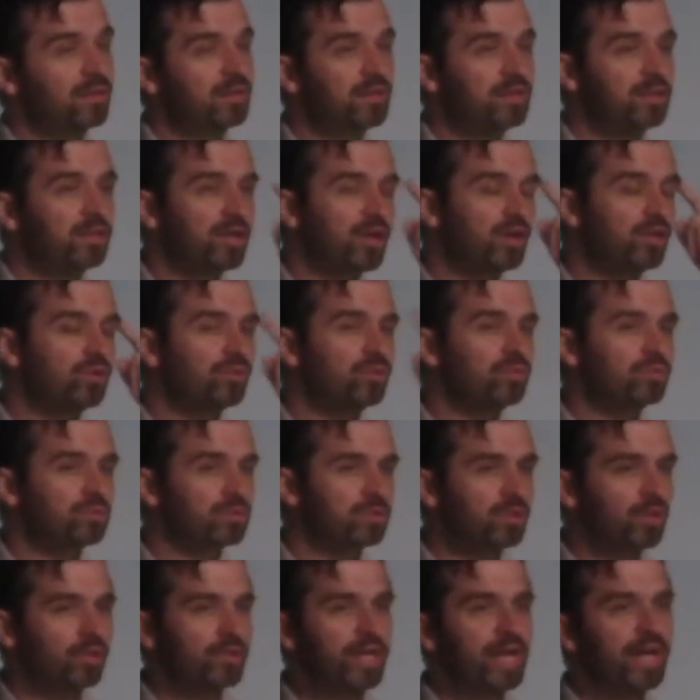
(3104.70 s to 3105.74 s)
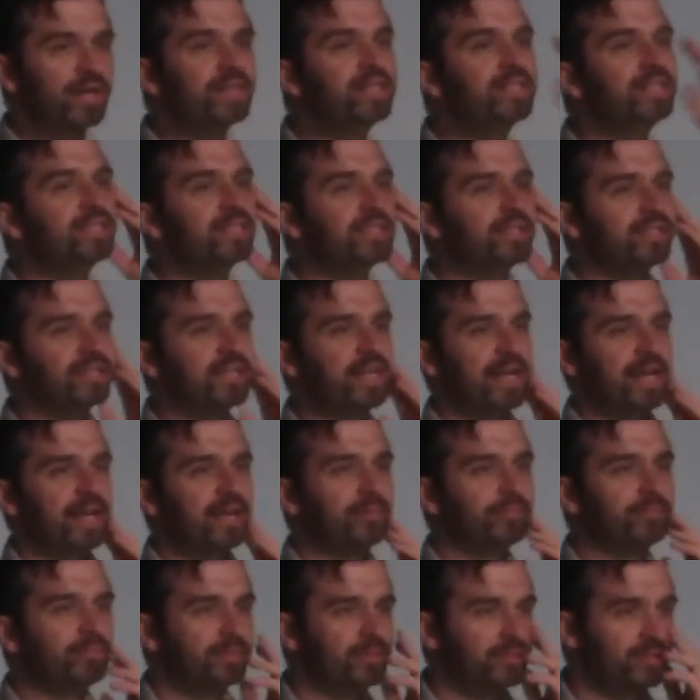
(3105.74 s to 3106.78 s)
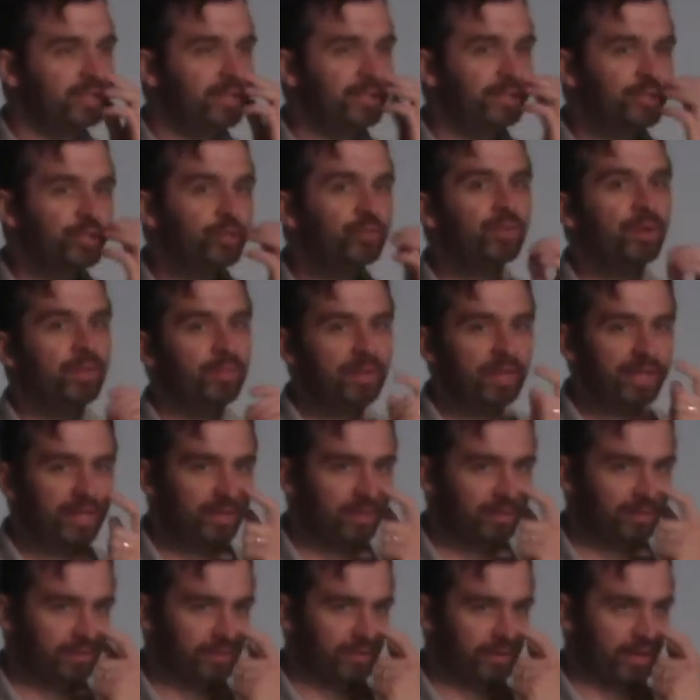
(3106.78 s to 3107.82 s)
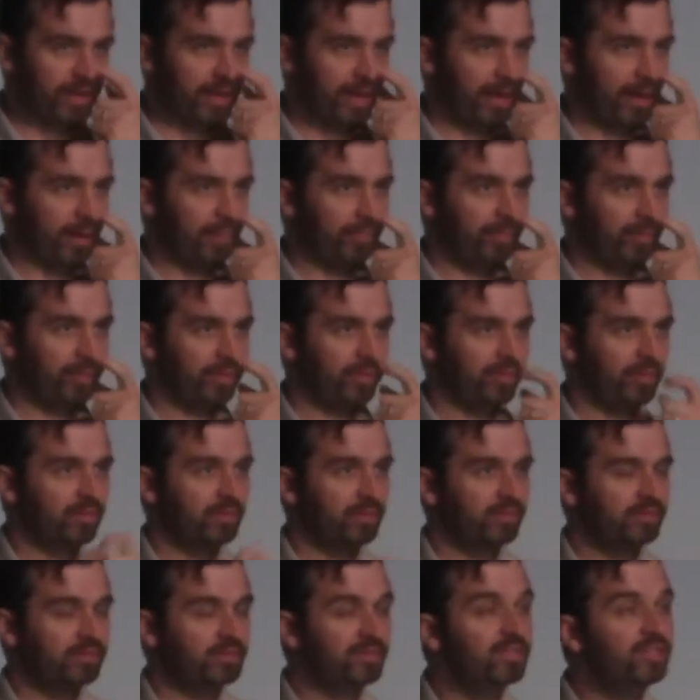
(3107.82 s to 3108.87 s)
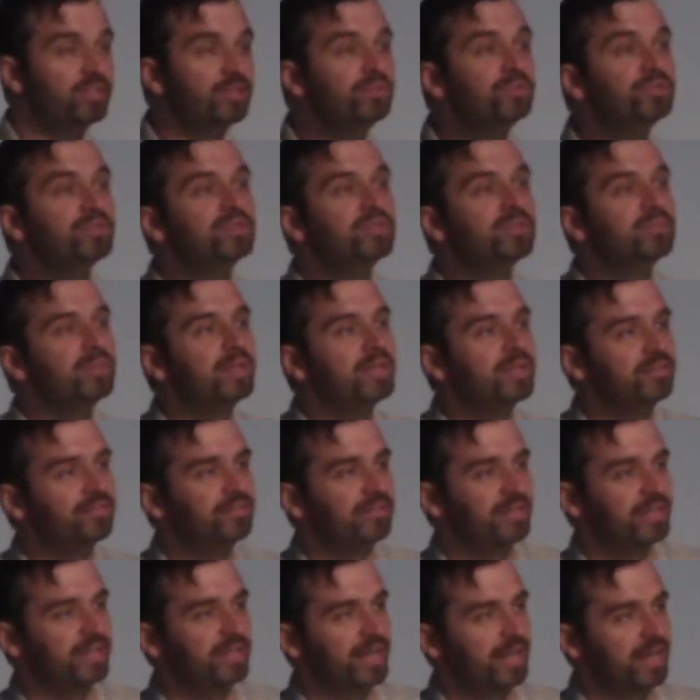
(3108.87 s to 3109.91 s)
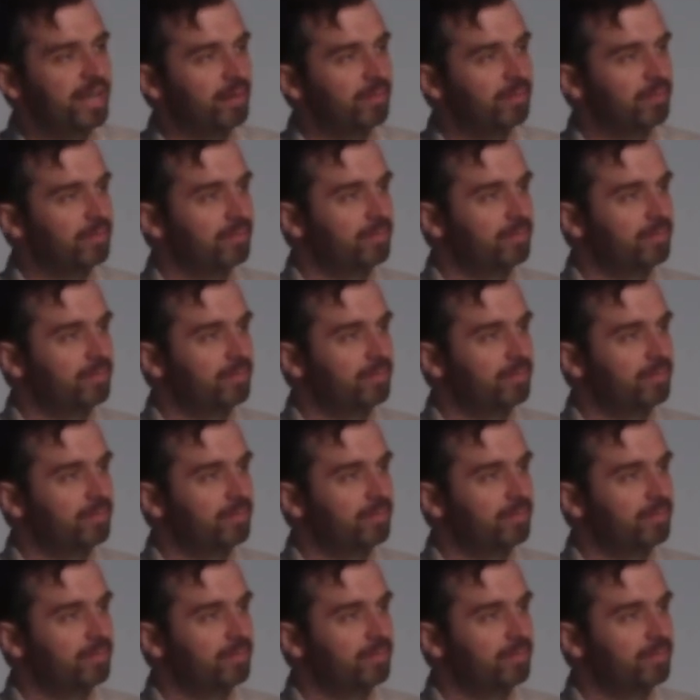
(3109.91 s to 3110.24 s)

go down into their camp, send your women into their camp, seduce the men of their camp.